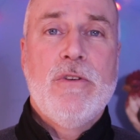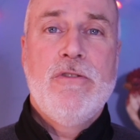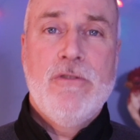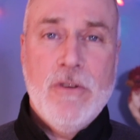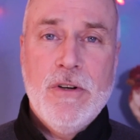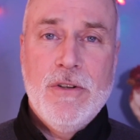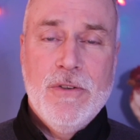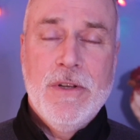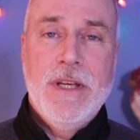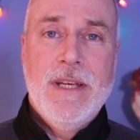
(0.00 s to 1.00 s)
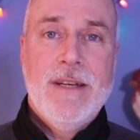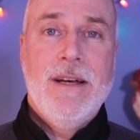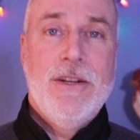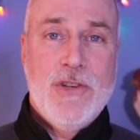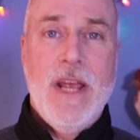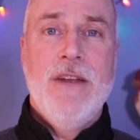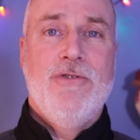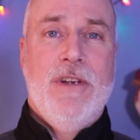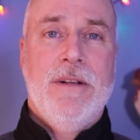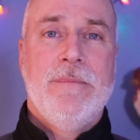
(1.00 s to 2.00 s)
certainly
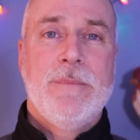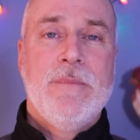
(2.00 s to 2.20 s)
a-changing.